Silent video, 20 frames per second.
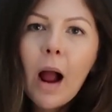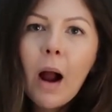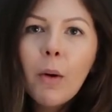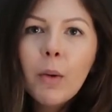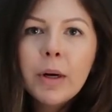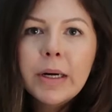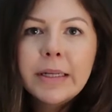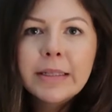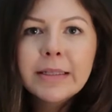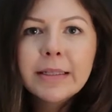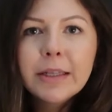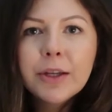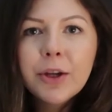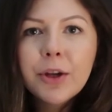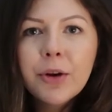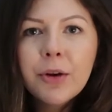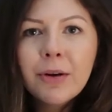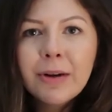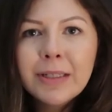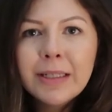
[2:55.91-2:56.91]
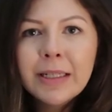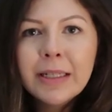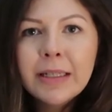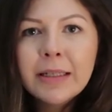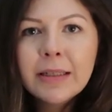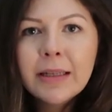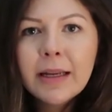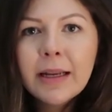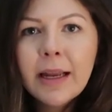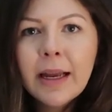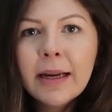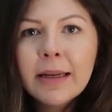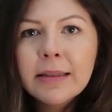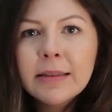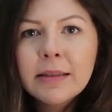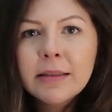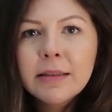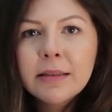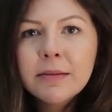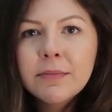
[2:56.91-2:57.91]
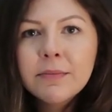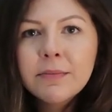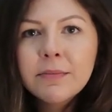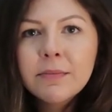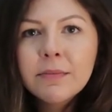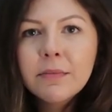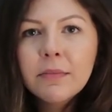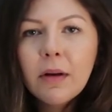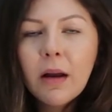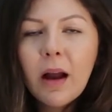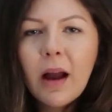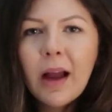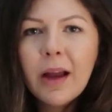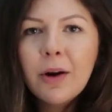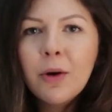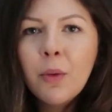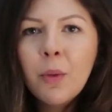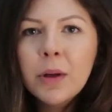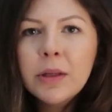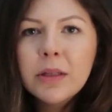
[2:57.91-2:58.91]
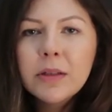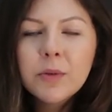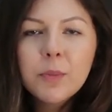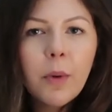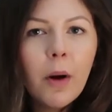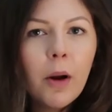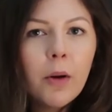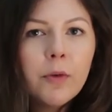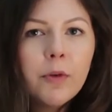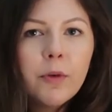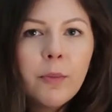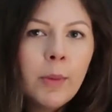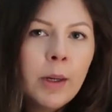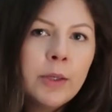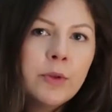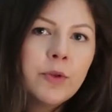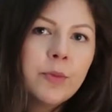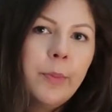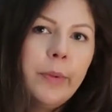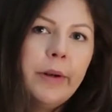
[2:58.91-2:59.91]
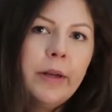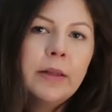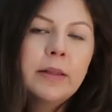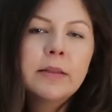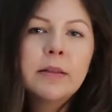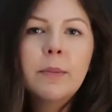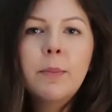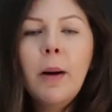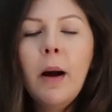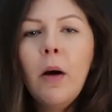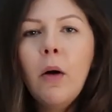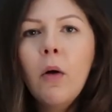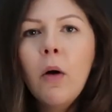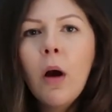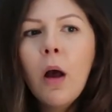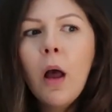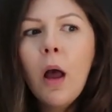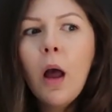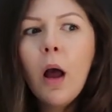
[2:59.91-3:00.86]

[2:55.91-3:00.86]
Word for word: our insecurities, I guess. I don't want to spoil too much, but it's about